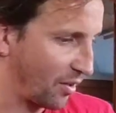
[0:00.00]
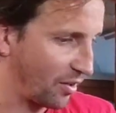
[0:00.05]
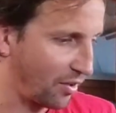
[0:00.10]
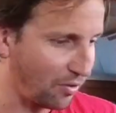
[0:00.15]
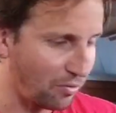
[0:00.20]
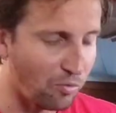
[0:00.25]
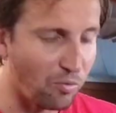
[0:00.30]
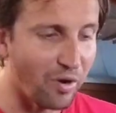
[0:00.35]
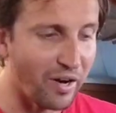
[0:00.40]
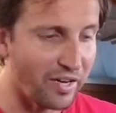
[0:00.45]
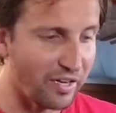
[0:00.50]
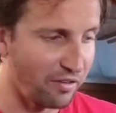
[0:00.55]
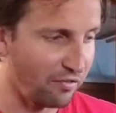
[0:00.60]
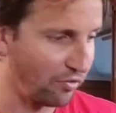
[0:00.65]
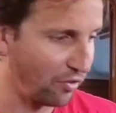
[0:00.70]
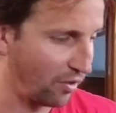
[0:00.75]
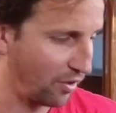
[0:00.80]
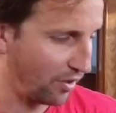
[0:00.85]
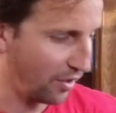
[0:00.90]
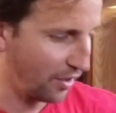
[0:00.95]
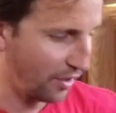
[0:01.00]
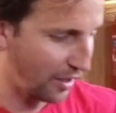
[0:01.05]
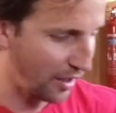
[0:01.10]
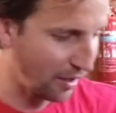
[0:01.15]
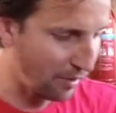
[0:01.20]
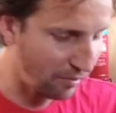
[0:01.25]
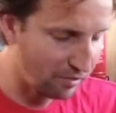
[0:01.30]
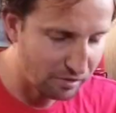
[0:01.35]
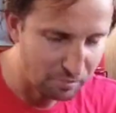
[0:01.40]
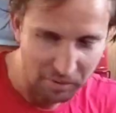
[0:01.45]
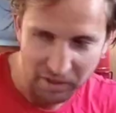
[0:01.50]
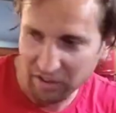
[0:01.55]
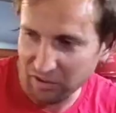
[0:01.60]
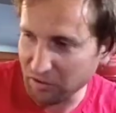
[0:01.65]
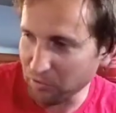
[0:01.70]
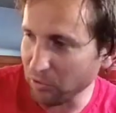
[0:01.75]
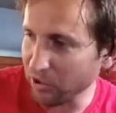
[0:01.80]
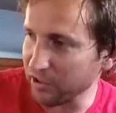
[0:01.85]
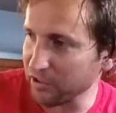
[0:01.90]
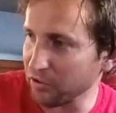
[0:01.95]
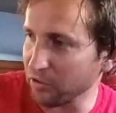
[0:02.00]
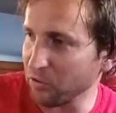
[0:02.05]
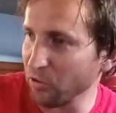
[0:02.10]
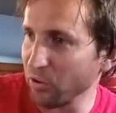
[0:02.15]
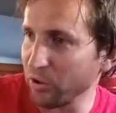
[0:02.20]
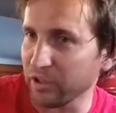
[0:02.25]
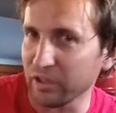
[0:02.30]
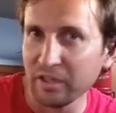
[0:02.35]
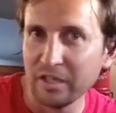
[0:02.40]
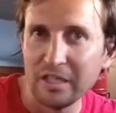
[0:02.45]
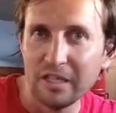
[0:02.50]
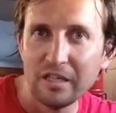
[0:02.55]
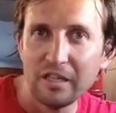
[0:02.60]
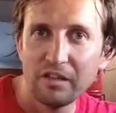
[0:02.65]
or whatever, depending where you're going.